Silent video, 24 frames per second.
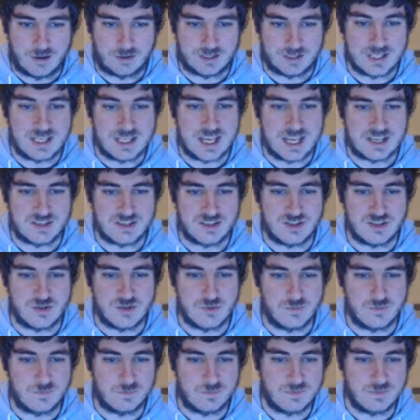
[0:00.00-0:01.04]
EA's new
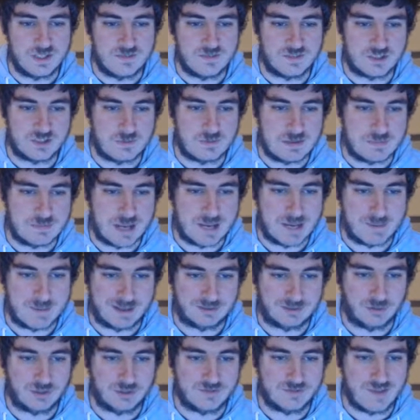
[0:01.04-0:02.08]
Need for Speed Payback
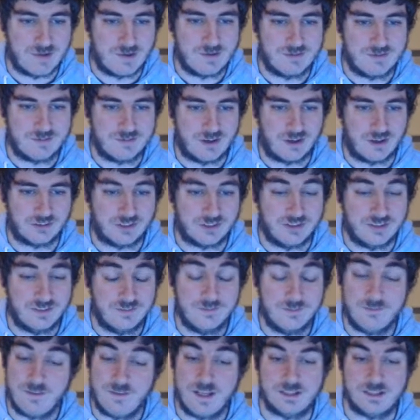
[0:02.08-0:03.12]
looks very fast and
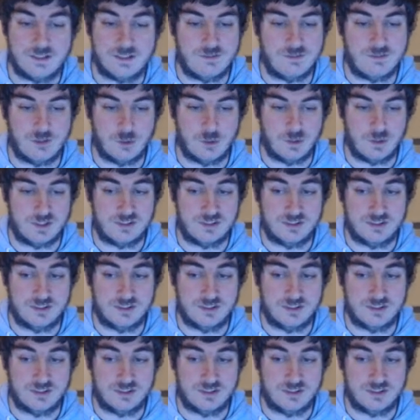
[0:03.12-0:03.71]
fairly furious.